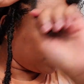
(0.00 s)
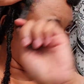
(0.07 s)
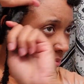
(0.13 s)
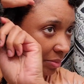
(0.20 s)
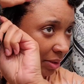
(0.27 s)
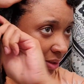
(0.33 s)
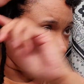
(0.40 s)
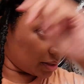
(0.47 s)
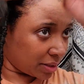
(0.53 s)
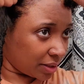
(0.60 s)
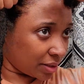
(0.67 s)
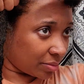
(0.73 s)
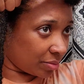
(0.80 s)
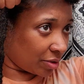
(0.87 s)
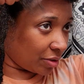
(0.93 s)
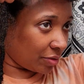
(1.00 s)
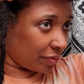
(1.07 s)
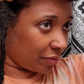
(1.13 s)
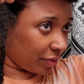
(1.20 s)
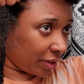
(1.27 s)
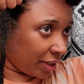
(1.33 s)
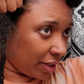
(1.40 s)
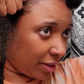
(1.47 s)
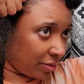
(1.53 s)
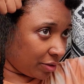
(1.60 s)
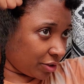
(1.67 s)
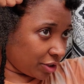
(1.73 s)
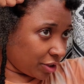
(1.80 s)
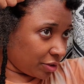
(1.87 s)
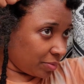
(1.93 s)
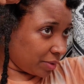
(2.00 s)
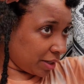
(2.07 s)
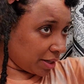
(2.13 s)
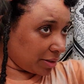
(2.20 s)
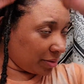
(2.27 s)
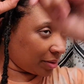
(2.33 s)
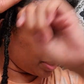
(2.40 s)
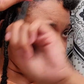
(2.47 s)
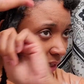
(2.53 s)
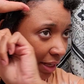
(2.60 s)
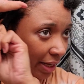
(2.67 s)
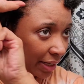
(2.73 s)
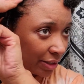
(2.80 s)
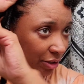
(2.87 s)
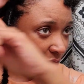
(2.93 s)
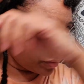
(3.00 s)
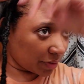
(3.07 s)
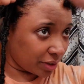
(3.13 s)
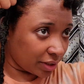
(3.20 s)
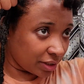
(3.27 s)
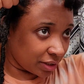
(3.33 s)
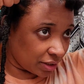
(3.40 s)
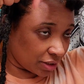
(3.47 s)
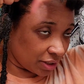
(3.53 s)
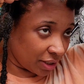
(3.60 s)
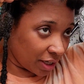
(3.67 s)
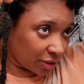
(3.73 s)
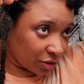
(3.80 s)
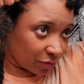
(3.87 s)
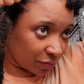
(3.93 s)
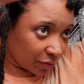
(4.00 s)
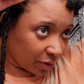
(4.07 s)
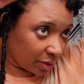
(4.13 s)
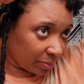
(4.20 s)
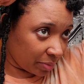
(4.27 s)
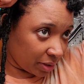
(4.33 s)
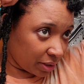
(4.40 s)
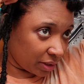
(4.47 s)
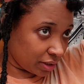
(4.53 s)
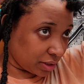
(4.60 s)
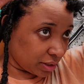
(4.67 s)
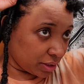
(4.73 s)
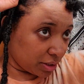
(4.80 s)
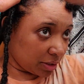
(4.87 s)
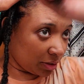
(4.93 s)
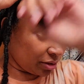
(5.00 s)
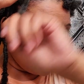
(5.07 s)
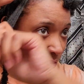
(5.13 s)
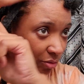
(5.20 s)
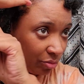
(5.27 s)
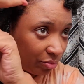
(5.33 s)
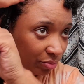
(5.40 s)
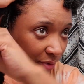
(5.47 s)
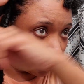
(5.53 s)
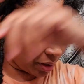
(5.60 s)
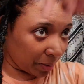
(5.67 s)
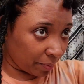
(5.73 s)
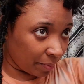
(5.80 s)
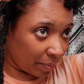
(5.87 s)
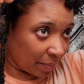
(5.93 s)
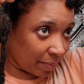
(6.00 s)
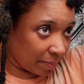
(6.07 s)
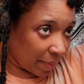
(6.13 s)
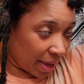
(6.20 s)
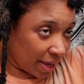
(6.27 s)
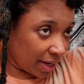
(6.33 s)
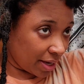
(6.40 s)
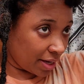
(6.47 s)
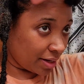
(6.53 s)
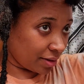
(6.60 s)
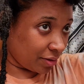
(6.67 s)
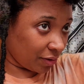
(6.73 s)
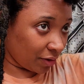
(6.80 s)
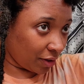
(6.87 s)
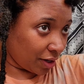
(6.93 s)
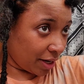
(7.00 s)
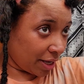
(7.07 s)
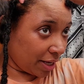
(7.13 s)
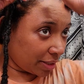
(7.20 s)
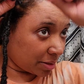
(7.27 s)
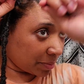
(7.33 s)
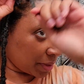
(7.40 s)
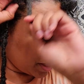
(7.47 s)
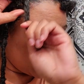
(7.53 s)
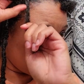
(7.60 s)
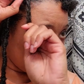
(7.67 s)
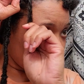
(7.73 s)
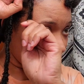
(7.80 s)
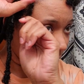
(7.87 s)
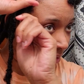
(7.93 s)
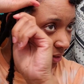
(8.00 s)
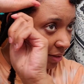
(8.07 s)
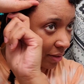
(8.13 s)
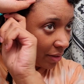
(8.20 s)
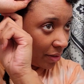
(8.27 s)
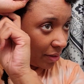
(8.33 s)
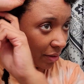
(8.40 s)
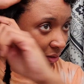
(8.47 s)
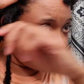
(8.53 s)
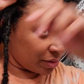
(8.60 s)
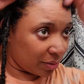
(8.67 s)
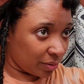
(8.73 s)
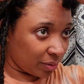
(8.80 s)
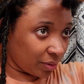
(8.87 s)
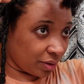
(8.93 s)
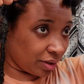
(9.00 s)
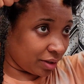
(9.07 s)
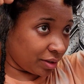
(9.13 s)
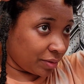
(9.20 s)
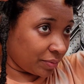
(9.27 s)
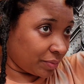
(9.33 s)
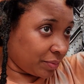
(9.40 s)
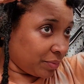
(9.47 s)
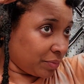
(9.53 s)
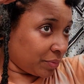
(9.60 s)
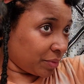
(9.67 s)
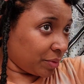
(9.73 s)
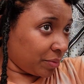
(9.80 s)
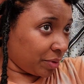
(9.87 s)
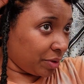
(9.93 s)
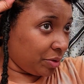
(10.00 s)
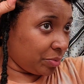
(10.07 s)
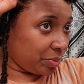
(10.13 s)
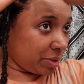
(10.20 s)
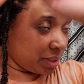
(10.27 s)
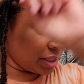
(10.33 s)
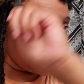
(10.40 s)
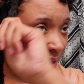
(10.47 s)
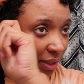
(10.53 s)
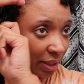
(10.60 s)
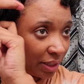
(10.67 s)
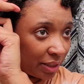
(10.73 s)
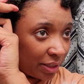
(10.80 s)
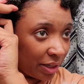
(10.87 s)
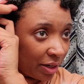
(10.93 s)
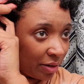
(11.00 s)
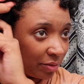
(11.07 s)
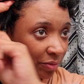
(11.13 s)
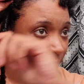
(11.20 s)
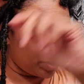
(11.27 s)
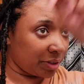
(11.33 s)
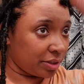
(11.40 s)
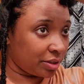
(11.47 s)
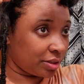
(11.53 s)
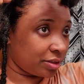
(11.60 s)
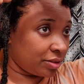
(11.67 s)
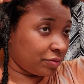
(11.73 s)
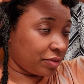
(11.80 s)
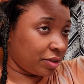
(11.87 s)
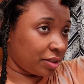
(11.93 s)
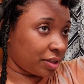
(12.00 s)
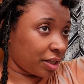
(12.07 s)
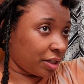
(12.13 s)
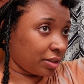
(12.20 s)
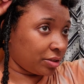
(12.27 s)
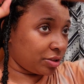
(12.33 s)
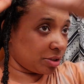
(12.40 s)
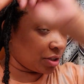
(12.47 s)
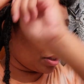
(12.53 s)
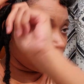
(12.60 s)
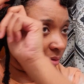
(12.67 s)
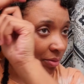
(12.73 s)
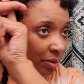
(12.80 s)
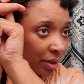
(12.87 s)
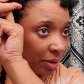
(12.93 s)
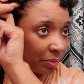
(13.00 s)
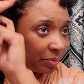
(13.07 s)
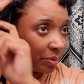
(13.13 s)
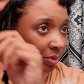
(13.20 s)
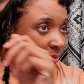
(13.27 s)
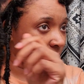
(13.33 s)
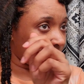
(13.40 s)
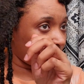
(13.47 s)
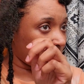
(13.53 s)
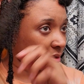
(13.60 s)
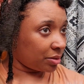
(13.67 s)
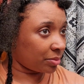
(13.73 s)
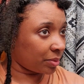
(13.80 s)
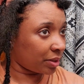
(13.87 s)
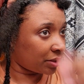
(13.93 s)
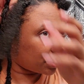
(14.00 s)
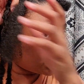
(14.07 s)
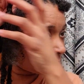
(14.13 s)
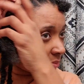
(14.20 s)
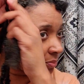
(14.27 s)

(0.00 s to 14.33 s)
Because this was your friend on the show, but now you saying that ain't your friend? Is she not your friend because you were a man or her ex-man? Or were you pretending that y'all were friends for the sake of the show? Like, what was the situation?